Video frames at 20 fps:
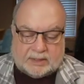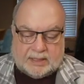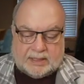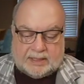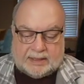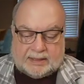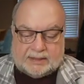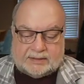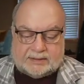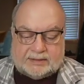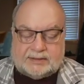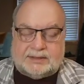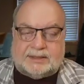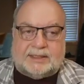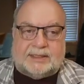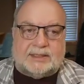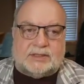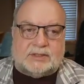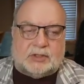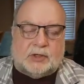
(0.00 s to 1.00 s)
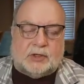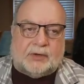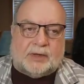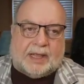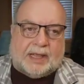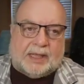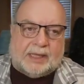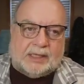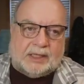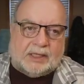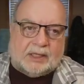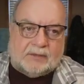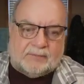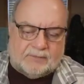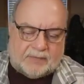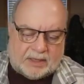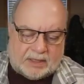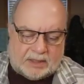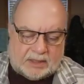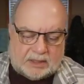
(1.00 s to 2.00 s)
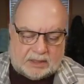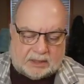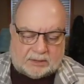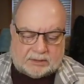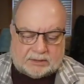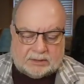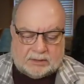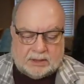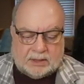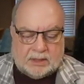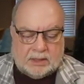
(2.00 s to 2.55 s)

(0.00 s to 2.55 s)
is considered inconvenient.